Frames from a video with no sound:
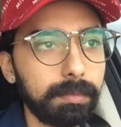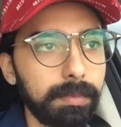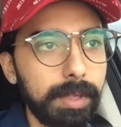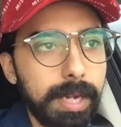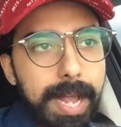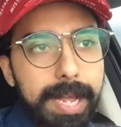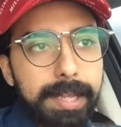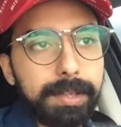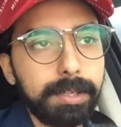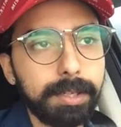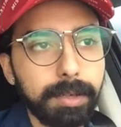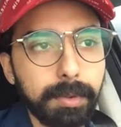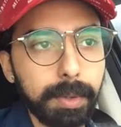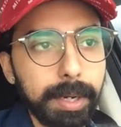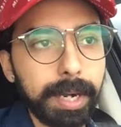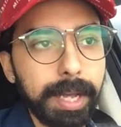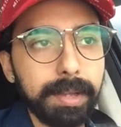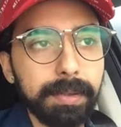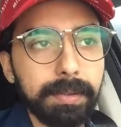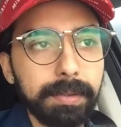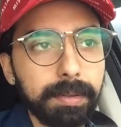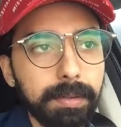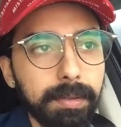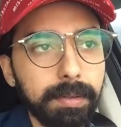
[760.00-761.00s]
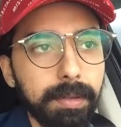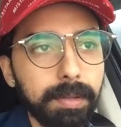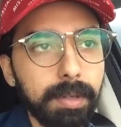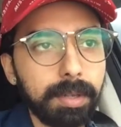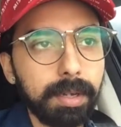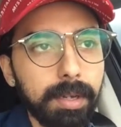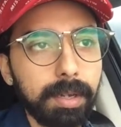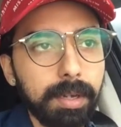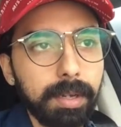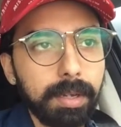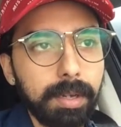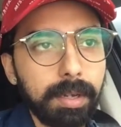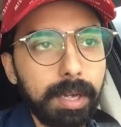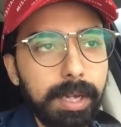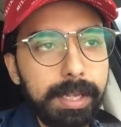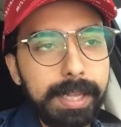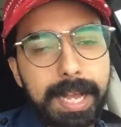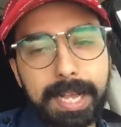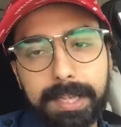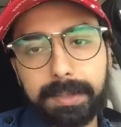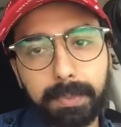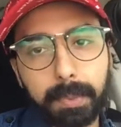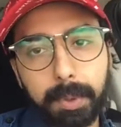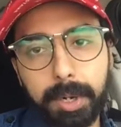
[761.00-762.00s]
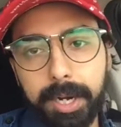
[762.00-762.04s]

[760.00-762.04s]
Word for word: that's who it is. And that's